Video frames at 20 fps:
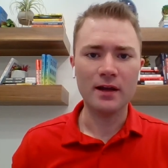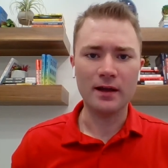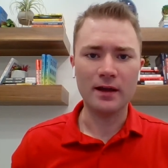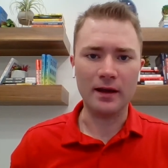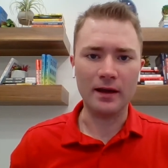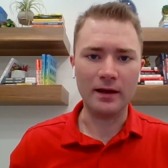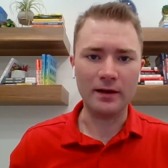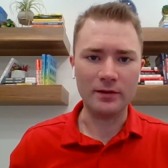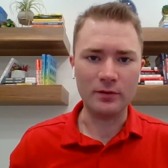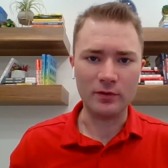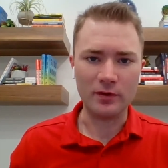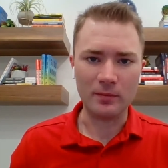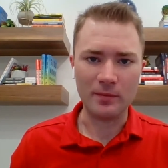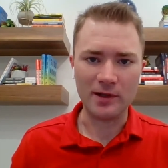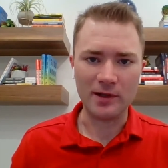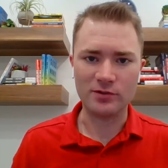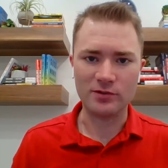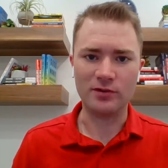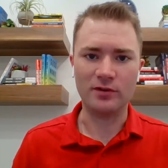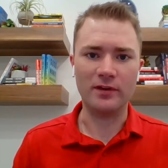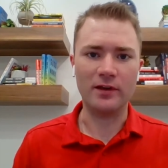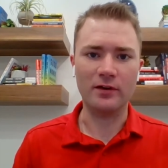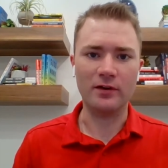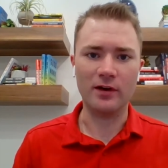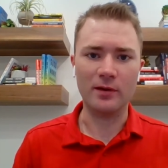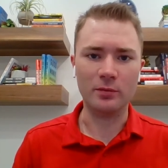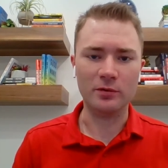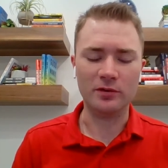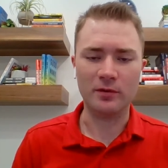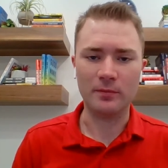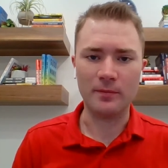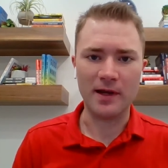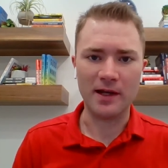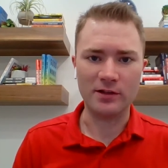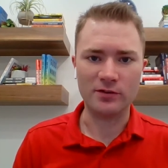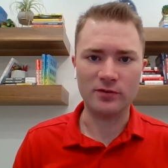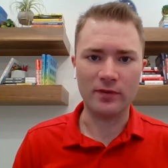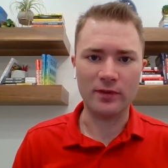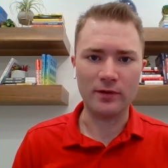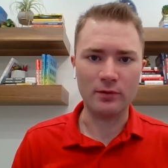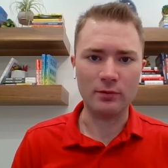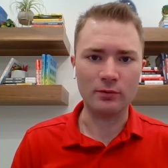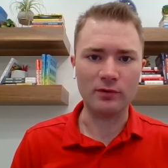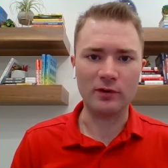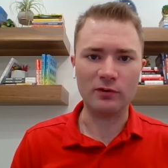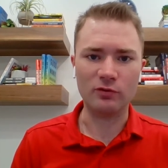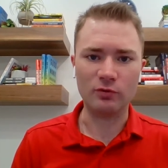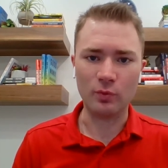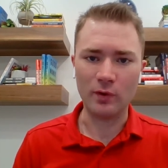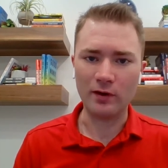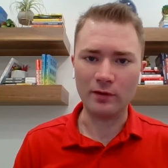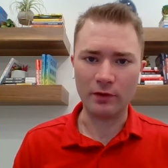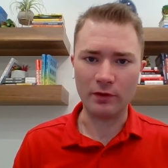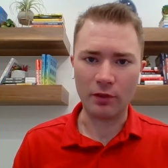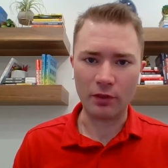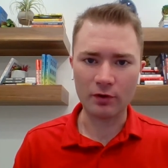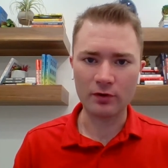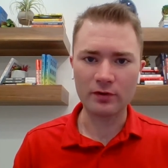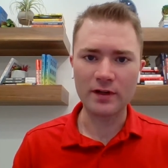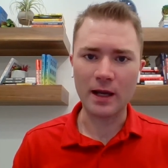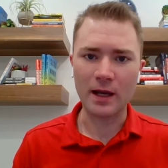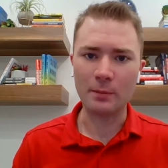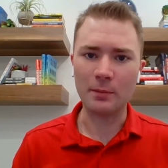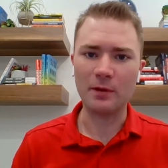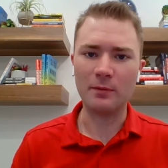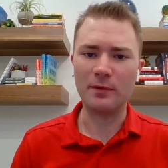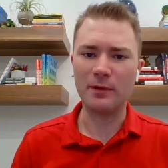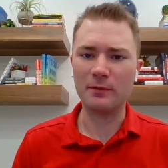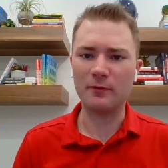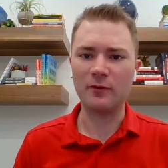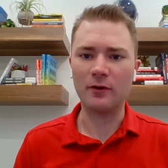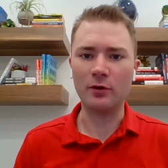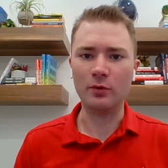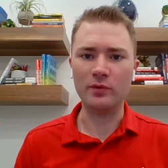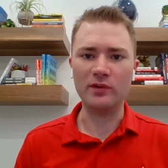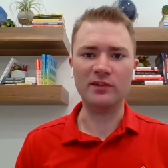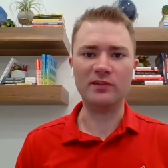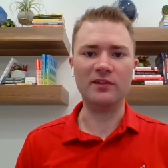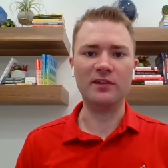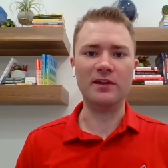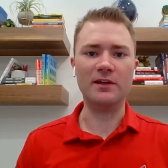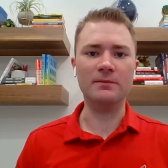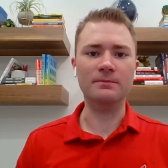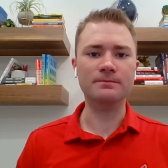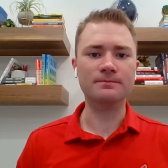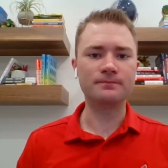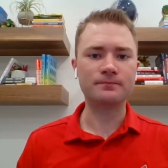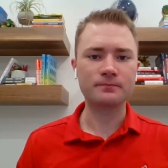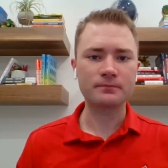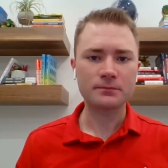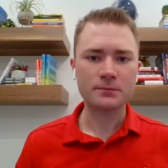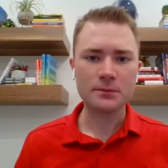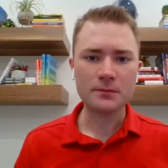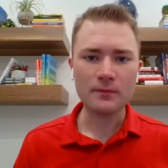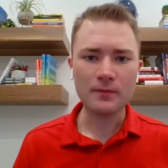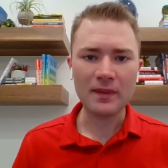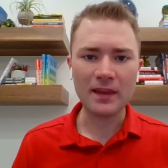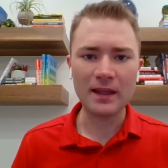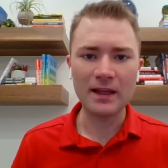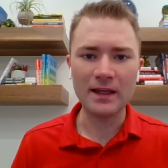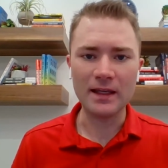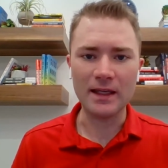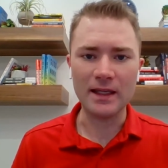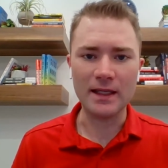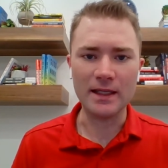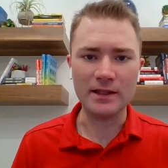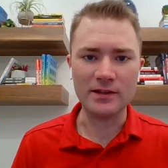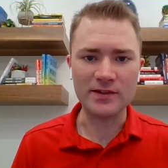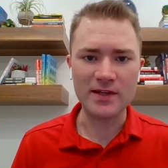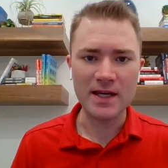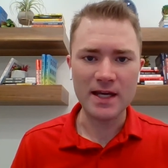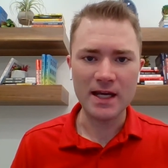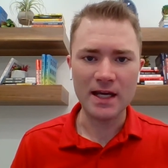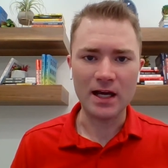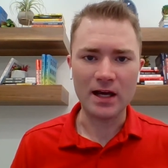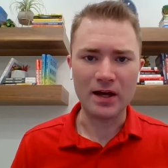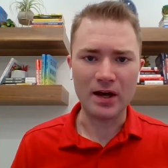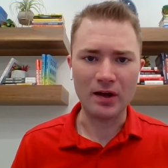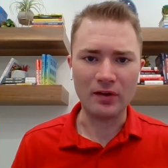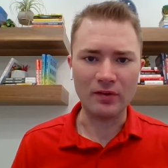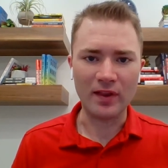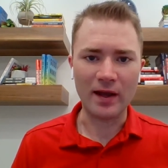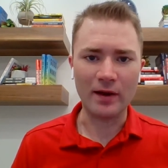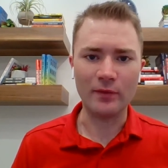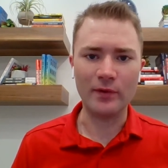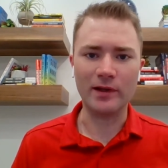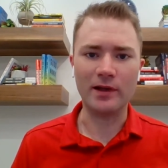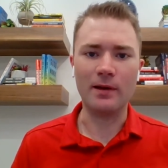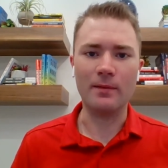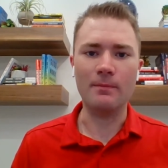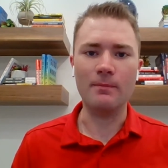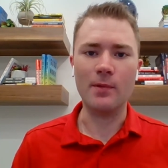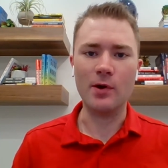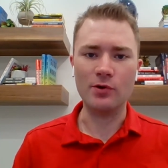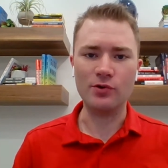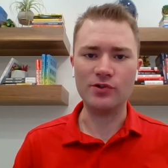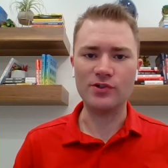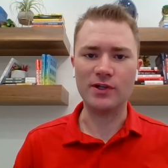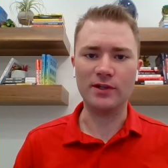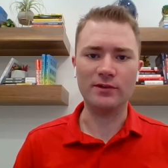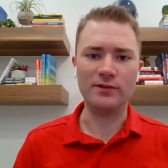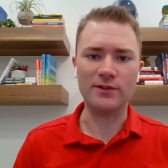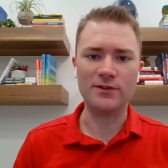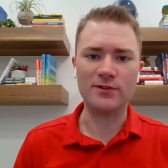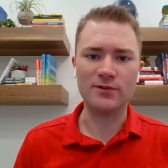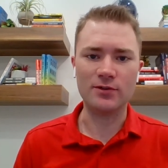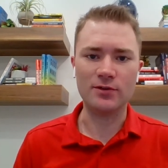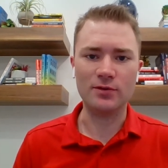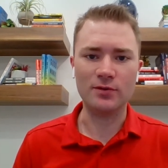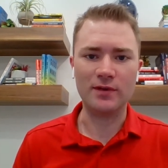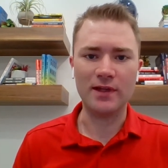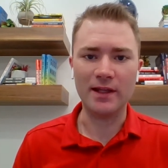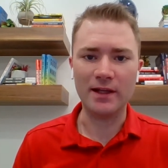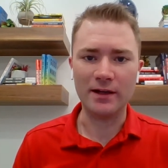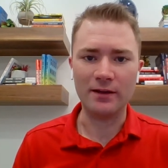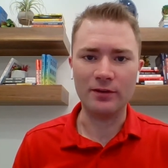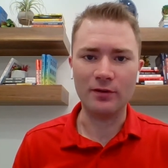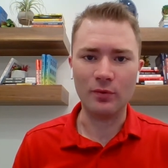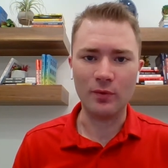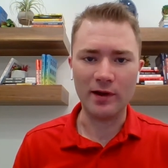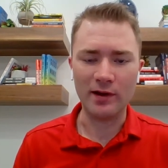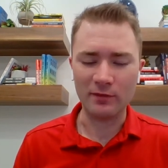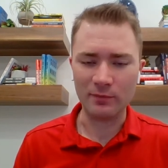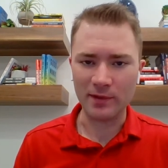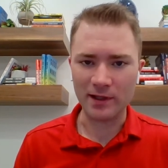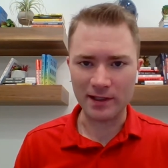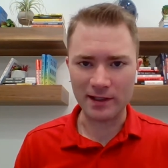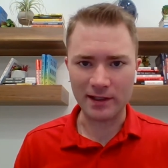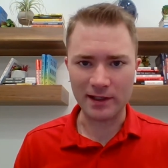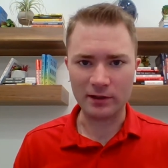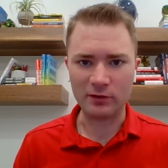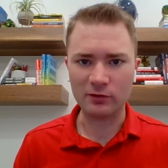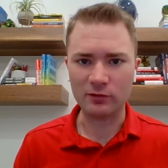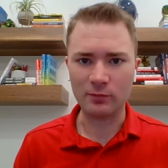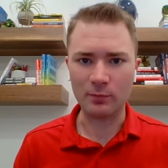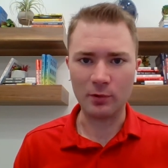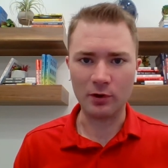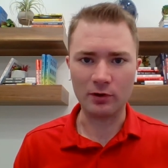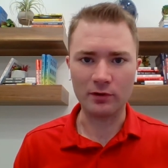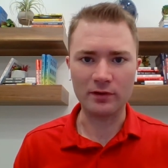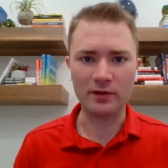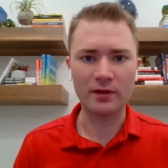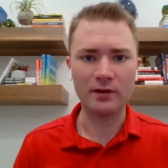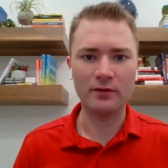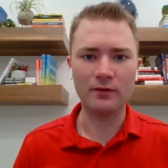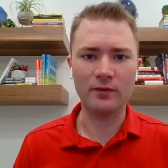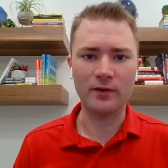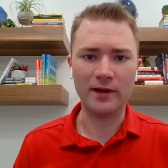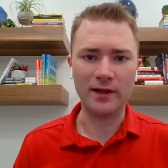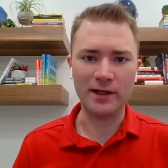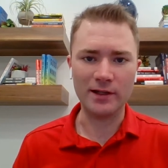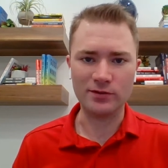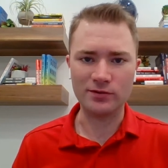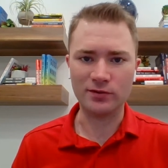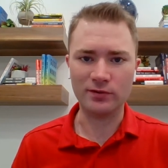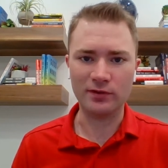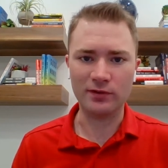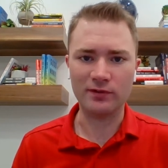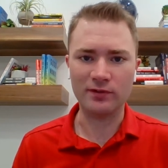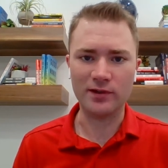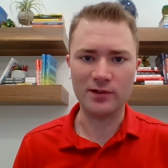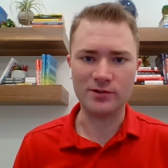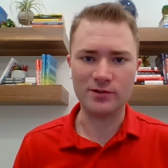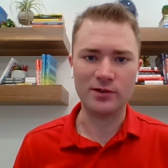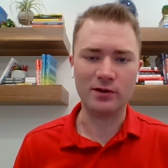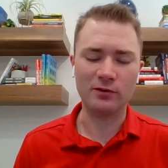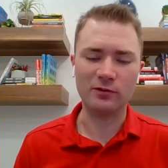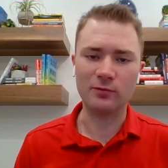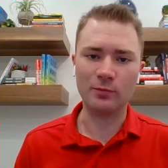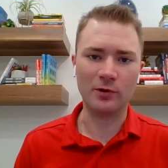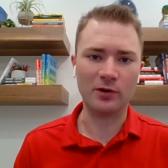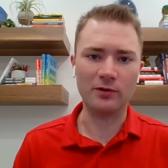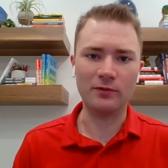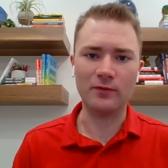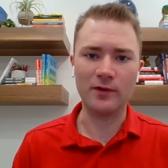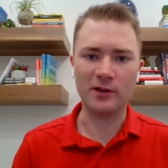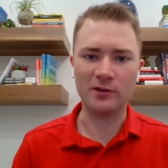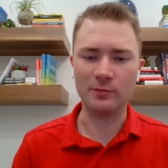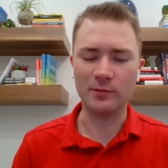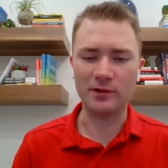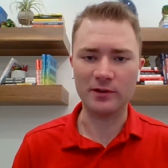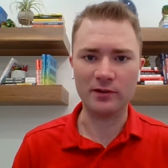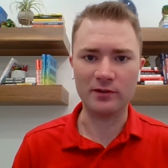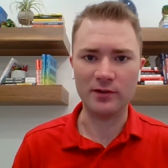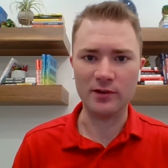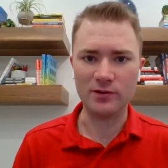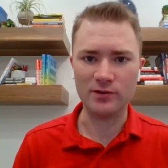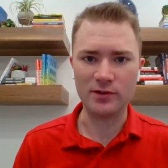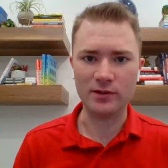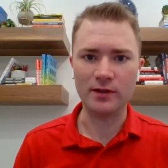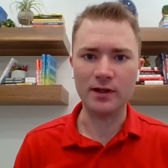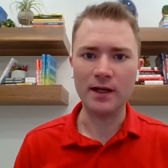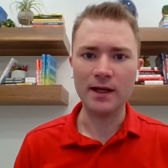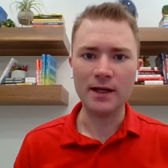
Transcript: Uh, you want to make sure that you're able to match those as well. And the third common pitfall we see is allowing emotions to get in the way of making a smart financial decision, a smart investment decision.